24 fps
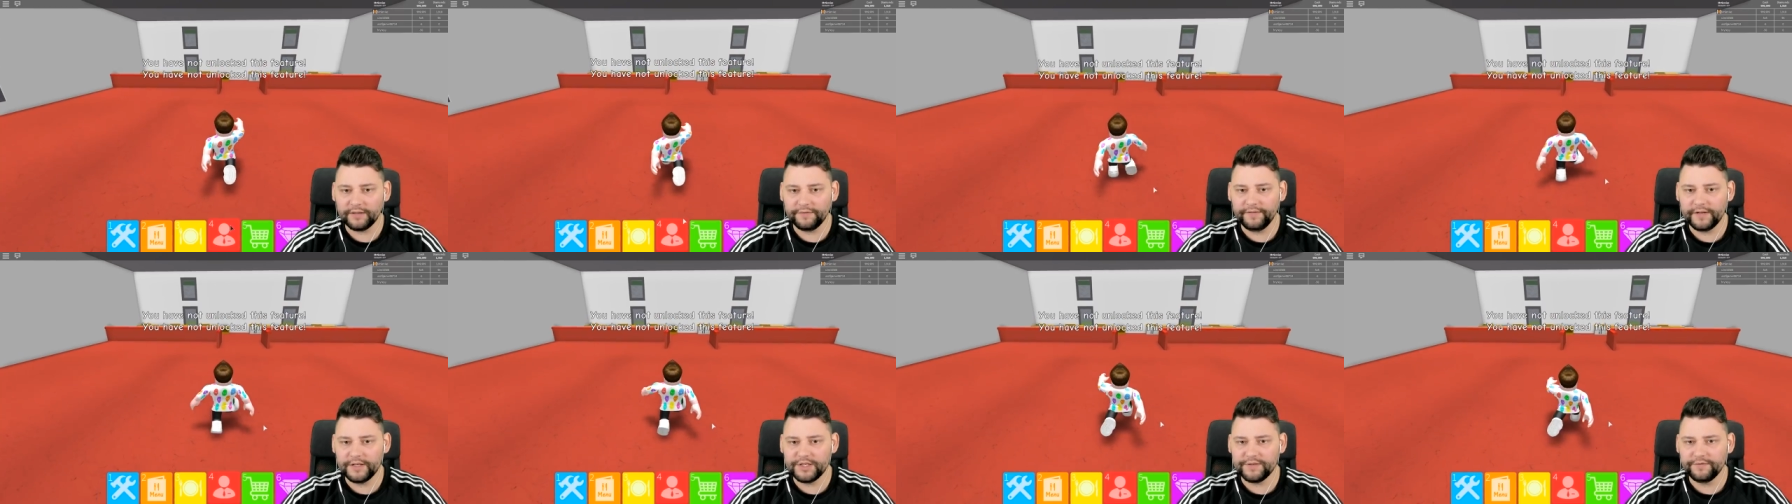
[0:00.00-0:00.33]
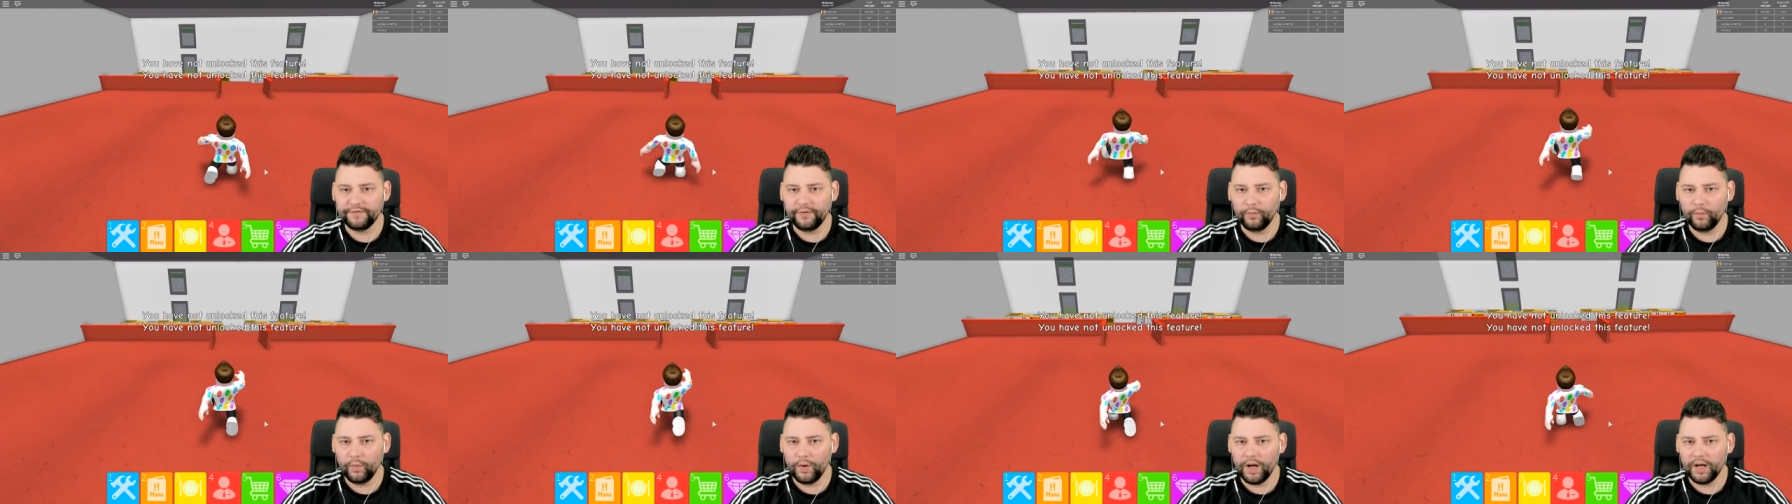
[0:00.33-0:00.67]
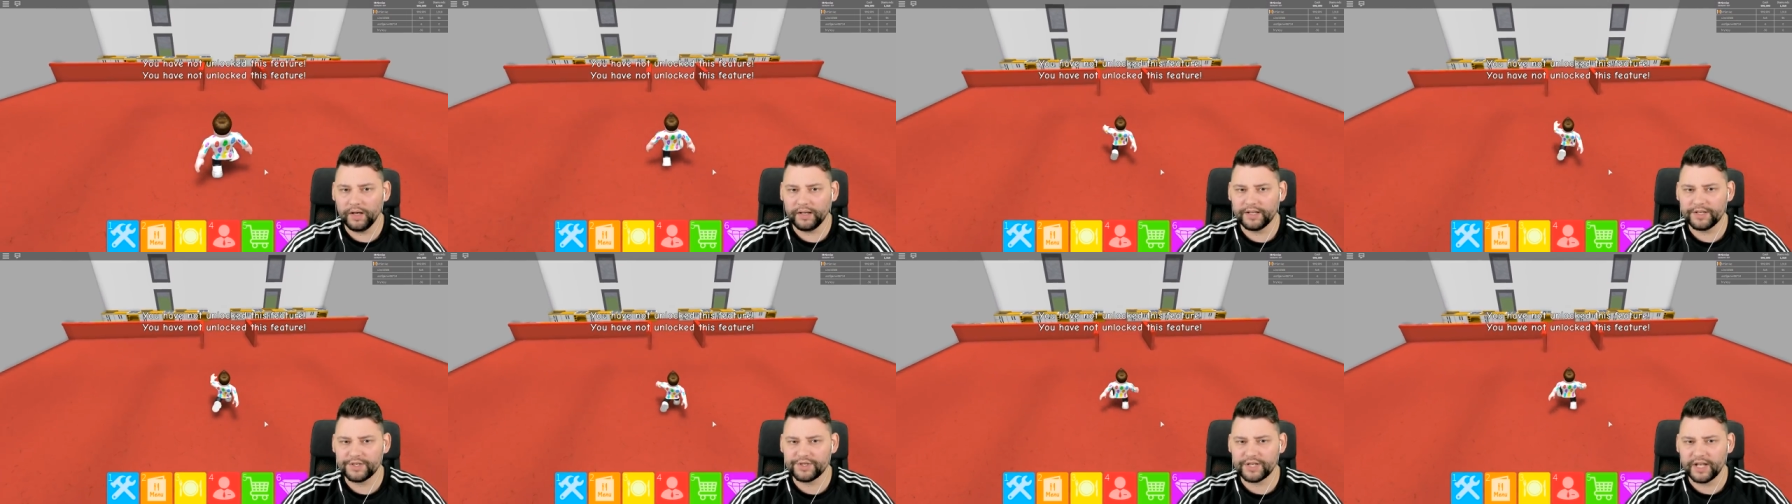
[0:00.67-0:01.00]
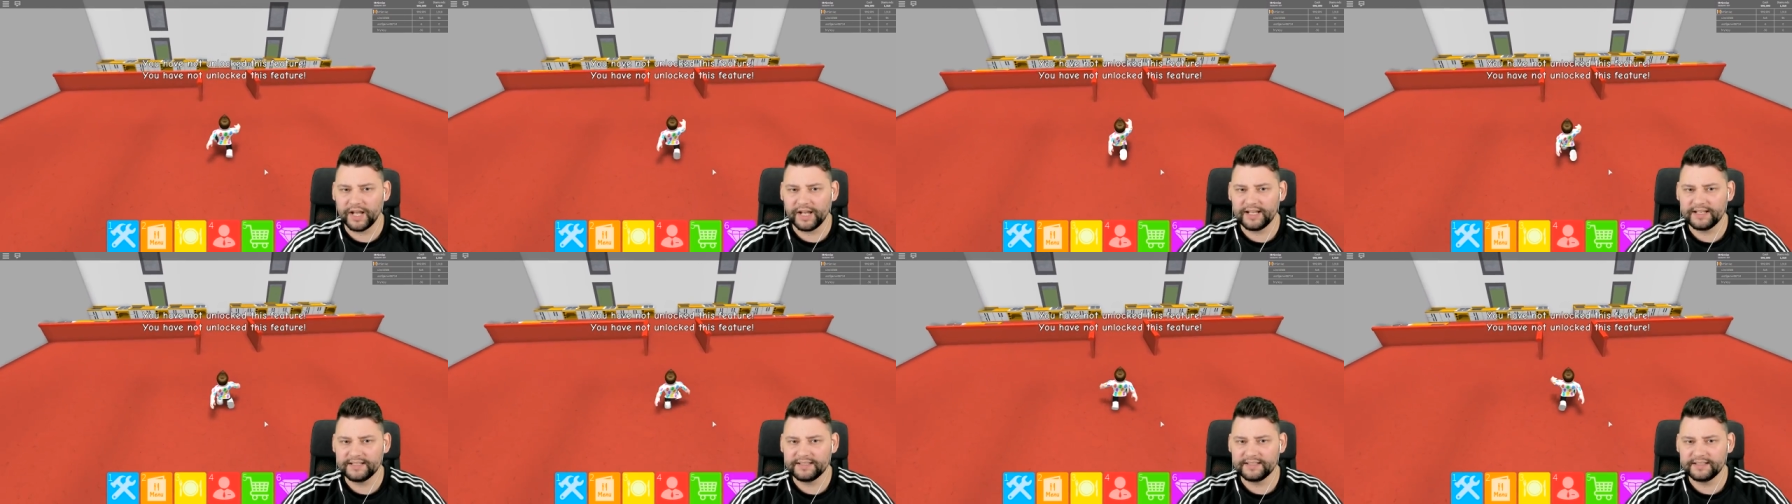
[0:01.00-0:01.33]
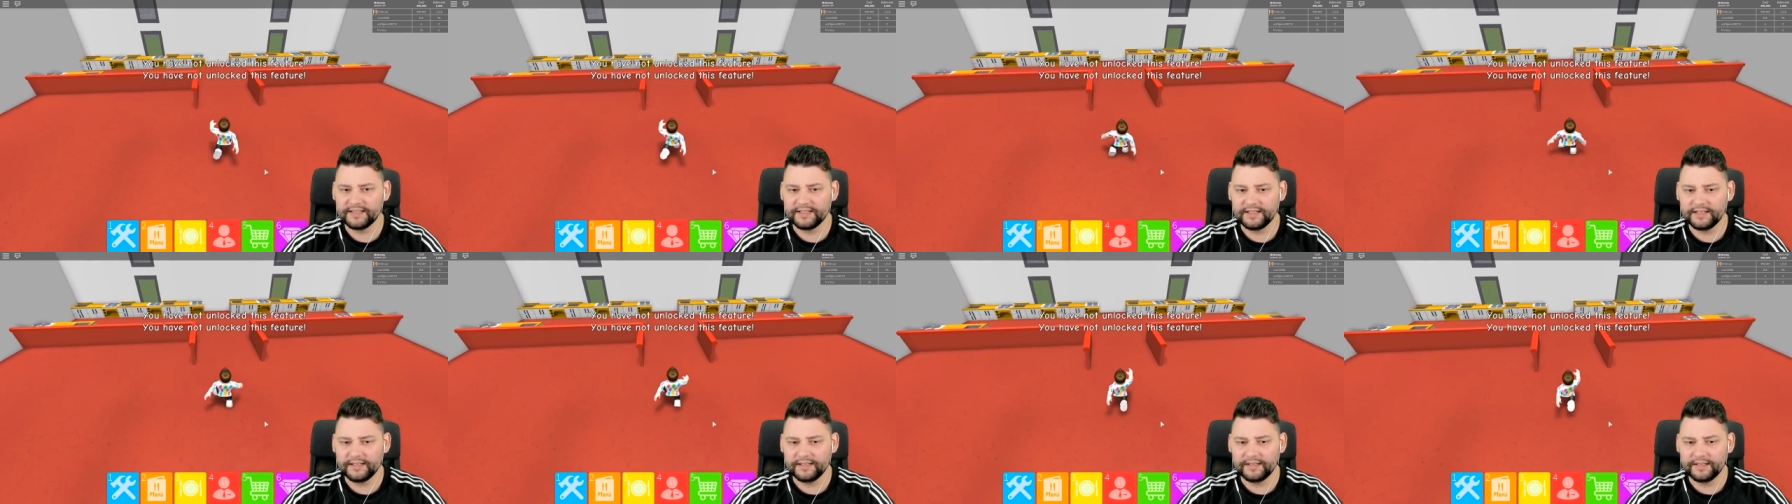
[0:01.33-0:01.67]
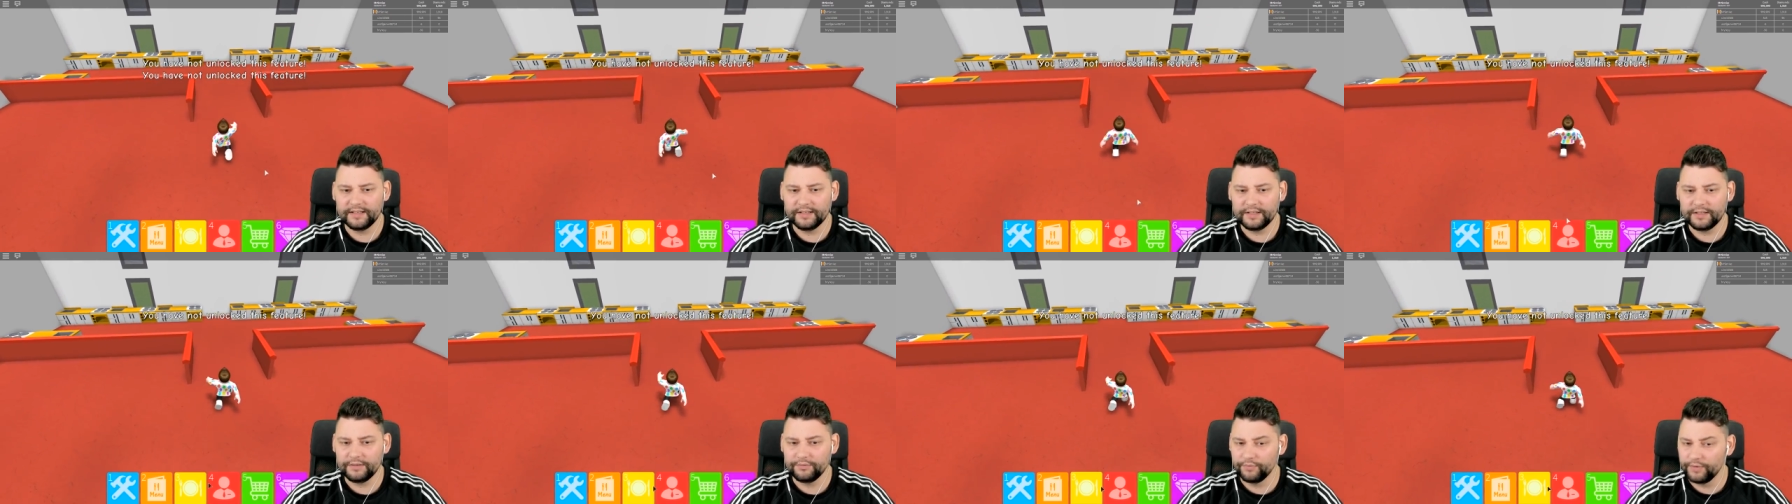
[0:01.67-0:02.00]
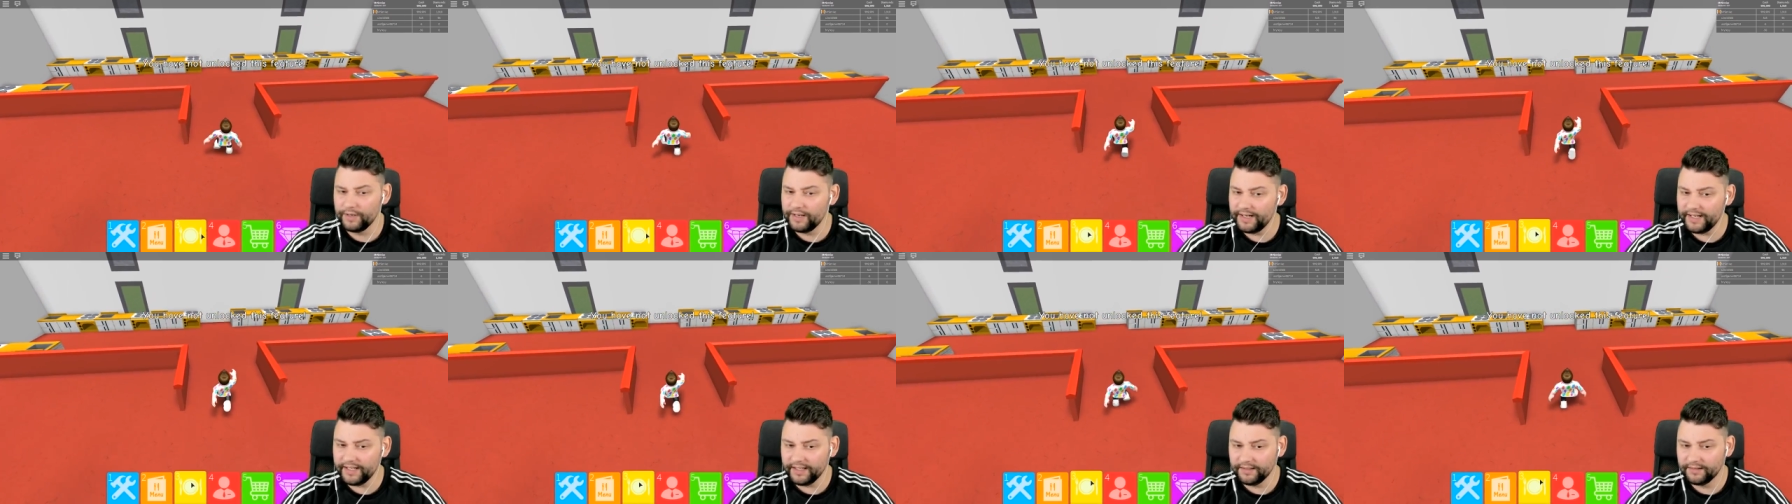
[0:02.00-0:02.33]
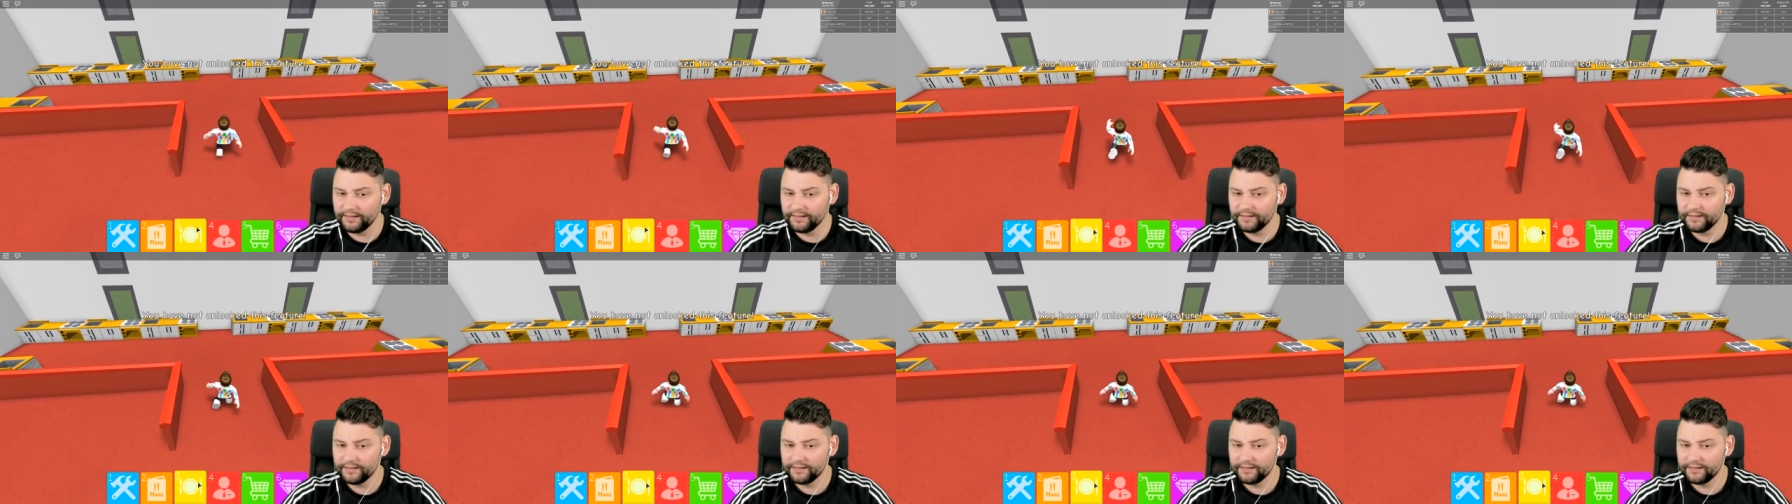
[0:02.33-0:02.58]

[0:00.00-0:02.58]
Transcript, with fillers: the feature for workers yet. Is really?